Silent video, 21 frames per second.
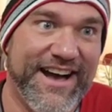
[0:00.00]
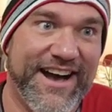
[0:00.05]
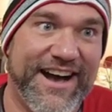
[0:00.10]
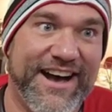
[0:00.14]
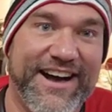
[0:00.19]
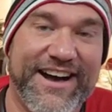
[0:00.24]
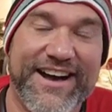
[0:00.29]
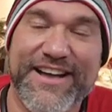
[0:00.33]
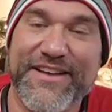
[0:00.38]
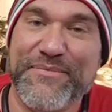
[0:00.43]

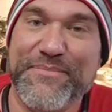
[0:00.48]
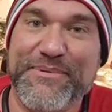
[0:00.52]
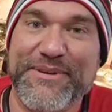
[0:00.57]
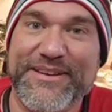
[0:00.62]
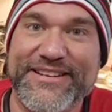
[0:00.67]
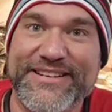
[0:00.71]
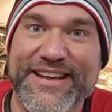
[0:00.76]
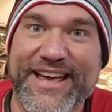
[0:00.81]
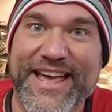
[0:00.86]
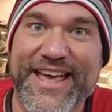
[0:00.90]
I've
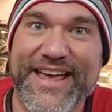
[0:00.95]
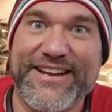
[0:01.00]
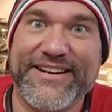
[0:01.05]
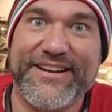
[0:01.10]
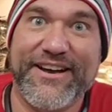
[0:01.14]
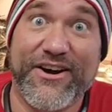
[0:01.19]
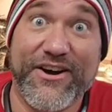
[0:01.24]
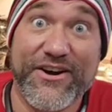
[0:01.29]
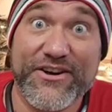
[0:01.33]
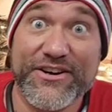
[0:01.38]
been an
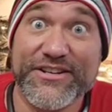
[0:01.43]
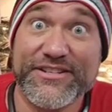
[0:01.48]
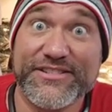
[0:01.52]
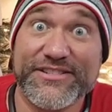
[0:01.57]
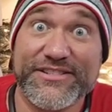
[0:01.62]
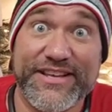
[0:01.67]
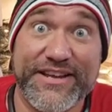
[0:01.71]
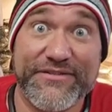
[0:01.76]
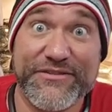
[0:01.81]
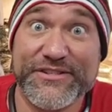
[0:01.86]

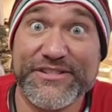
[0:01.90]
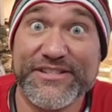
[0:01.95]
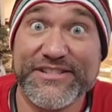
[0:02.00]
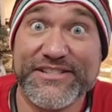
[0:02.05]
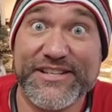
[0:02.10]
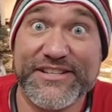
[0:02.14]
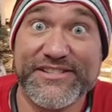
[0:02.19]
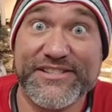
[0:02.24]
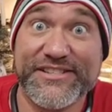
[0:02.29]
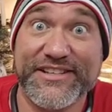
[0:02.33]
artist ever since
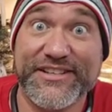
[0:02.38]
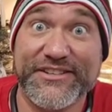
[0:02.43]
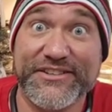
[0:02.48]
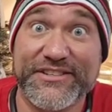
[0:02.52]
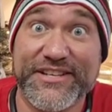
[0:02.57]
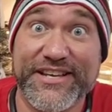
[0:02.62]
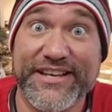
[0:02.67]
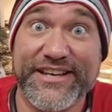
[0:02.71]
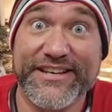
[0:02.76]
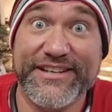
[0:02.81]
I was a little
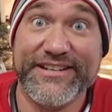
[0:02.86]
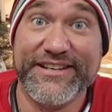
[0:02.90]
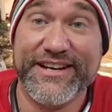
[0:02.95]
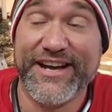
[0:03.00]
kid.